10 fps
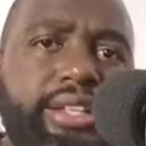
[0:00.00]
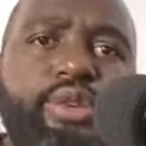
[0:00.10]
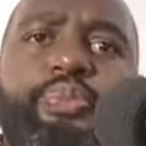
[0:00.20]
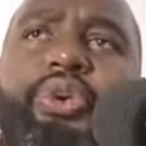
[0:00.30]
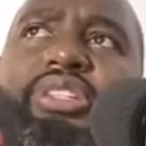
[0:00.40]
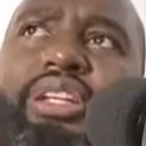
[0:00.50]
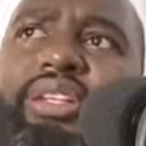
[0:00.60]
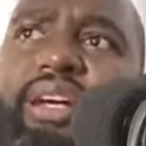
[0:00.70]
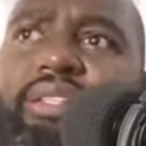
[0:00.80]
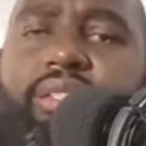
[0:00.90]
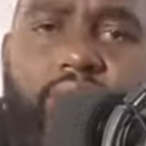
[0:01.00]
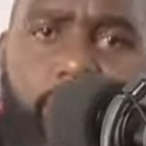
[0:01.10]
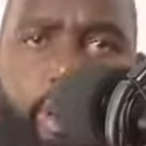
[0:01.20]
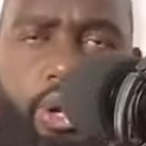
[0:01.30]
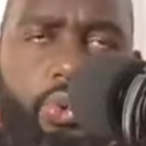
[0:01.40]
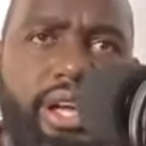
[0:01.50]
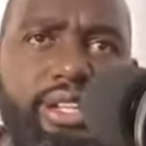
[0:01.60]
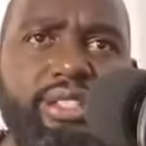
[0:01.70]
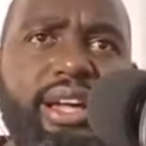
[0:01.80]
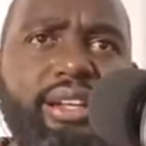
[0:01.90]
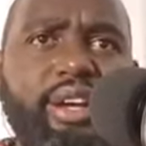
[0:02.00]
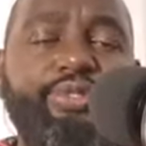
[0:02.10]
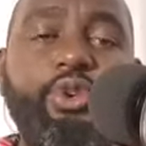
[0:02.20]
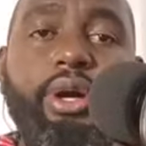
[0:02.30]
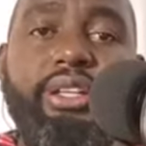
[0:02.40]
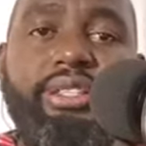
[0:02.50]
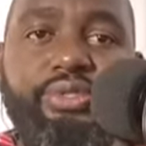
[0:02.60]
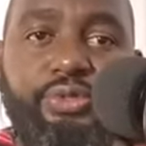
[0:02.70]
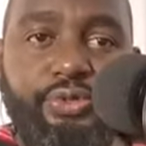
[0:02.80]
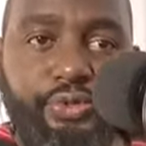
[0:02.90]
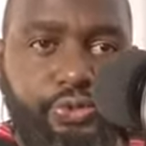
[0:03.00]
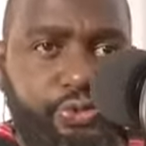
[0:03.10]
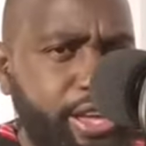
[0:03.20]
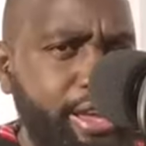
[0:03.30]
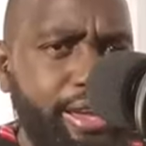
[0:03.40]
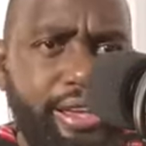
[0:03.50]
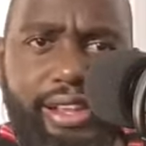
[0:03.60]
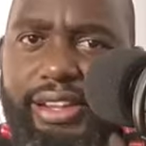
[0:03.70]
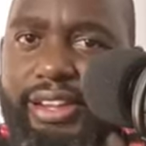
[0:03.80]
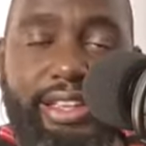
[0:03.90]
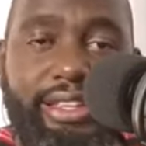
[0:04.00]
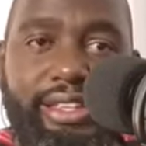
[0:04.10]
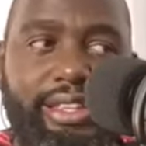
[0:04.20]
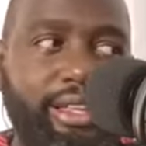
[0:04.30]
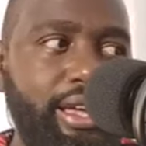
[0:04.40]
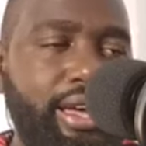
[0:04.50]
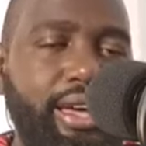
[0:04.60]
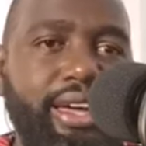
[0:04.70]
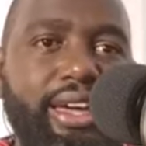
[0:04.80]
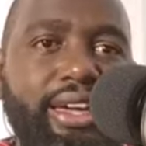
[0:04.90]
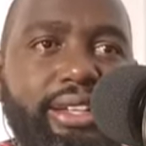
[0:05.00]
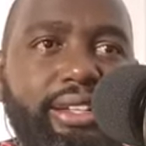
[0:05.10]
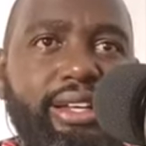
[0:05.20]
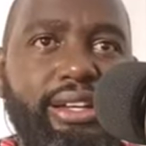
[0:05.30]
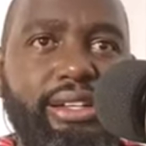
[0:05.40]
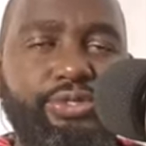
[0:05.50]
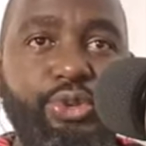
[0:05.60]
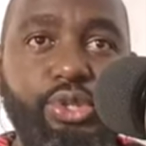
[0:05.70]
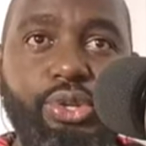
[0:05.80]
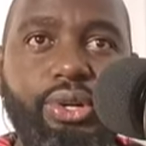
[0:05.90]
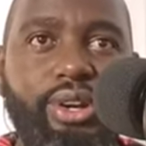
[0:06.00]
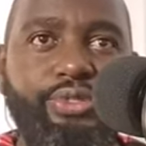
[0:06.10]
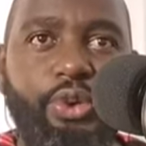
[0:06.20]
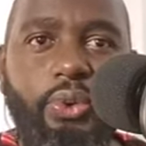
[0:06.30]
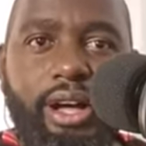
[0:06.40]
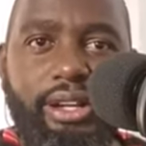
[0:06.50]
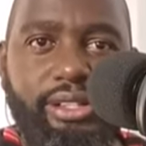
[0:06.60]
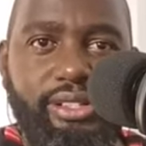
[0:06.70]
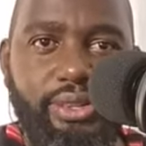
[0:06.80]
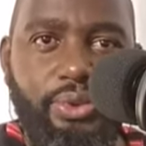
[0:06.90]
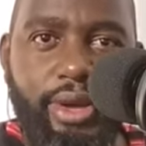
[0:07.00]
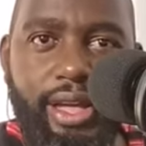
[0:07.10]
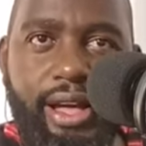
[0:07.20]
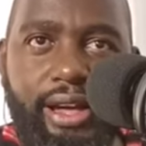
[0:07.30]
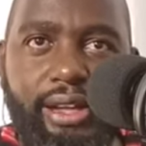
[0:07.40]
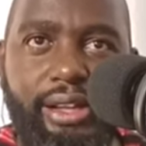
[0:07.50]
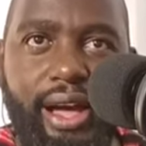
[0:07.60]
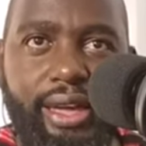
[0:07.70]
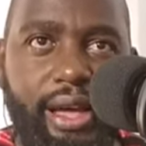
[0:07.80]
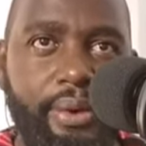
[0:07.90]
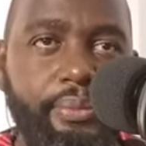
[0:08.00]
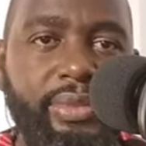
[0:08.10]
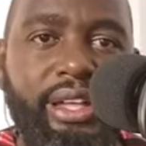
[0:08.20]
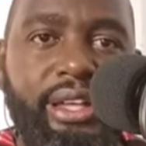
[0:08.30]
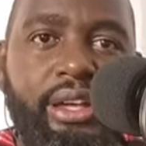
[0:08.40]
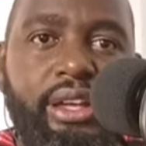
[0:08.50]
It's important that we understand that focus is very key. In the photography world where I am,